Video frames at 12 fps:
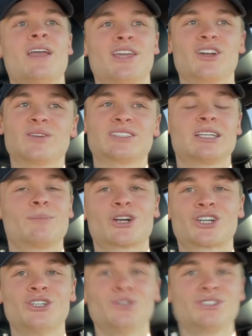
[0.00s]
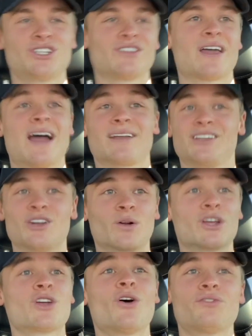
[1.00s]
you know, a summer cruiser that, you know,
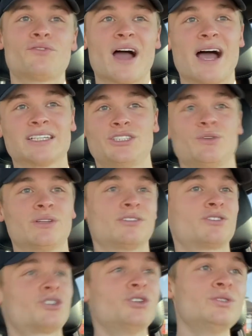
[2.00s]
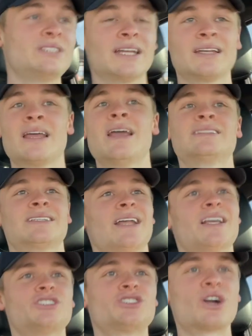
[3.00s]
can go fast, you can cruise in, it's a
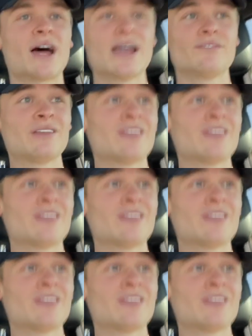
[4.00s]
nice drive.